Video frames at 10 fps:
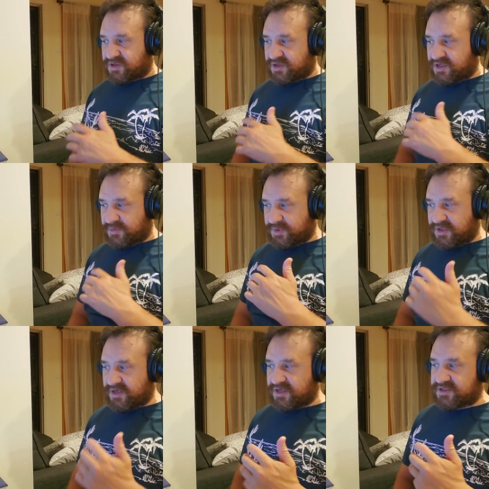
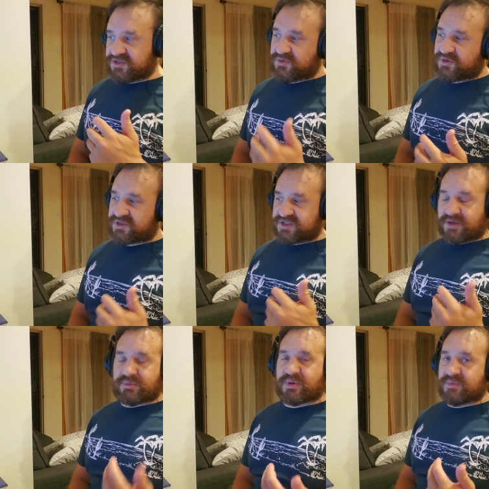inability to
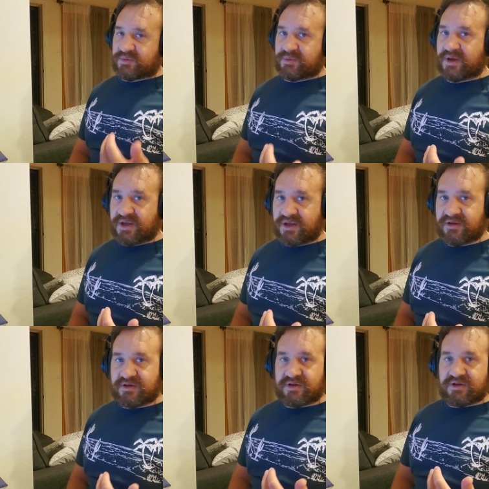accept MMA
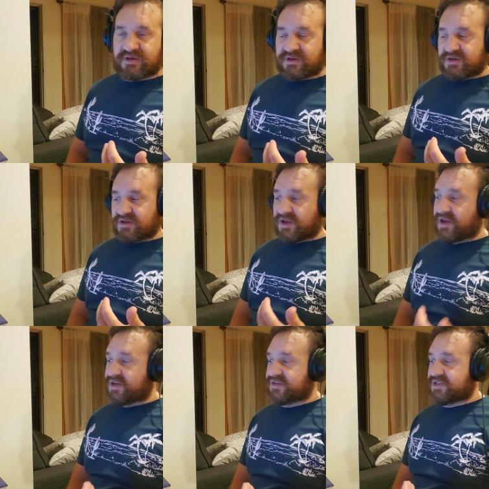
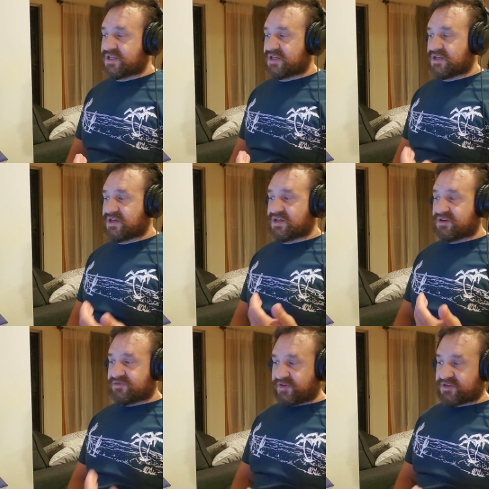as an
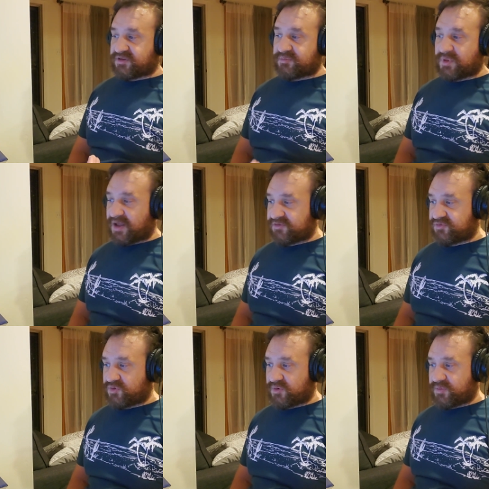effective
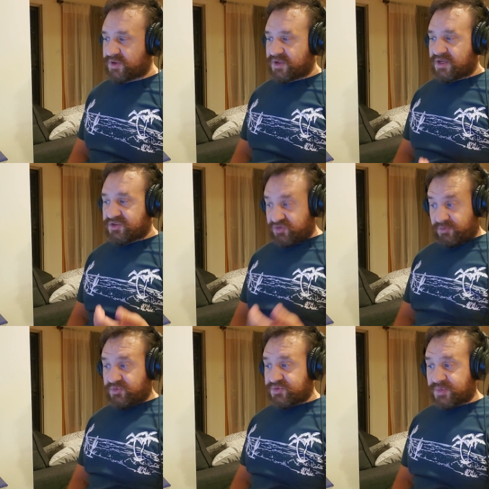platform, it
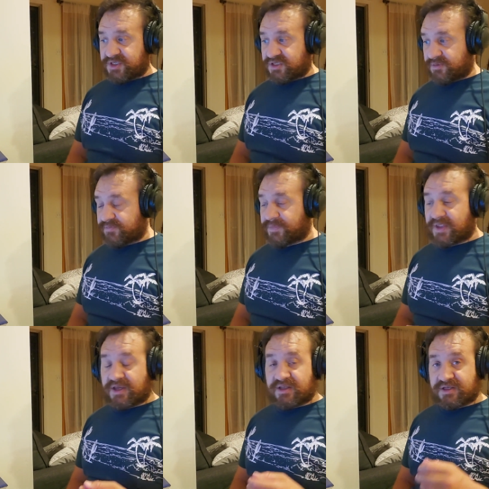troubles me some,
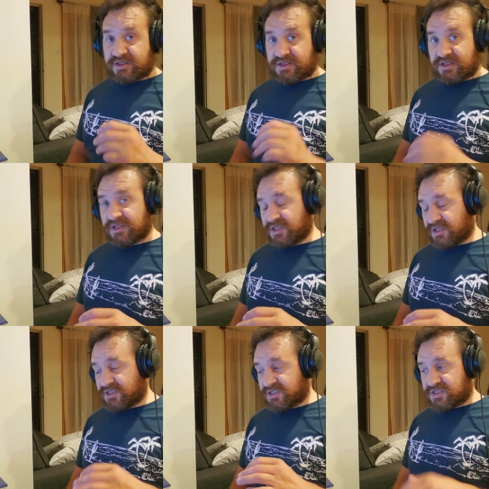and
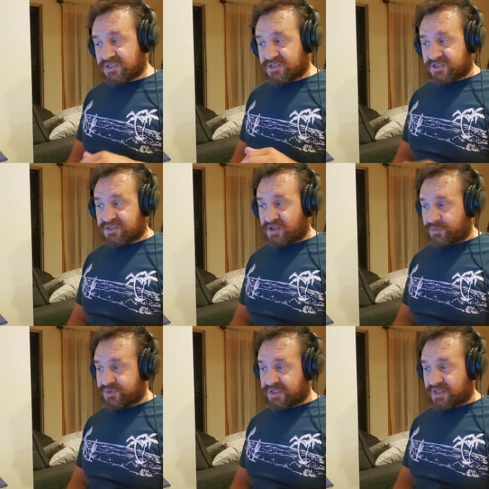in
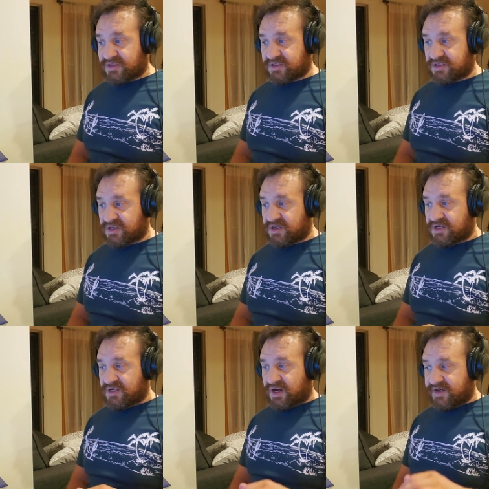some sense,
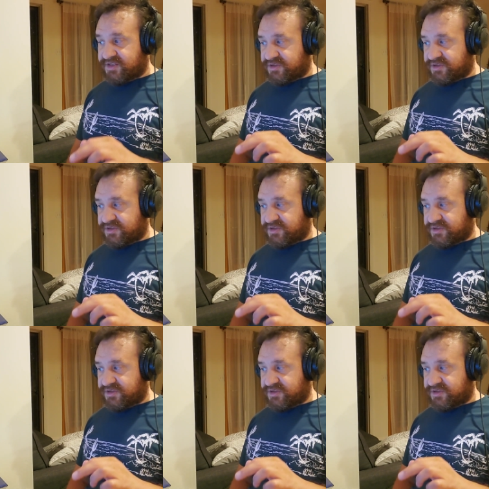I